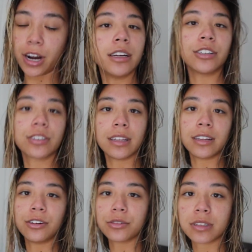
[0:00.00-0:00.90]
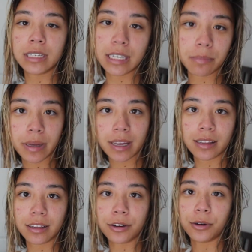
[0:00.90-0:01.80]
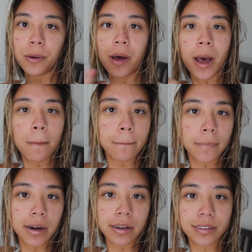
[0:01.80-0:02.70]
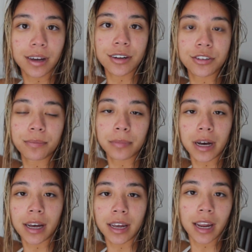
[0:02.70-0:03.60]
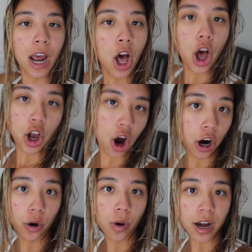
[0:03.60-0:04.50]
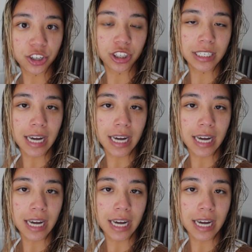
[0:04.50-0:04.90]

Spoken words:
Here's a little sneak peek, little montage of my car washing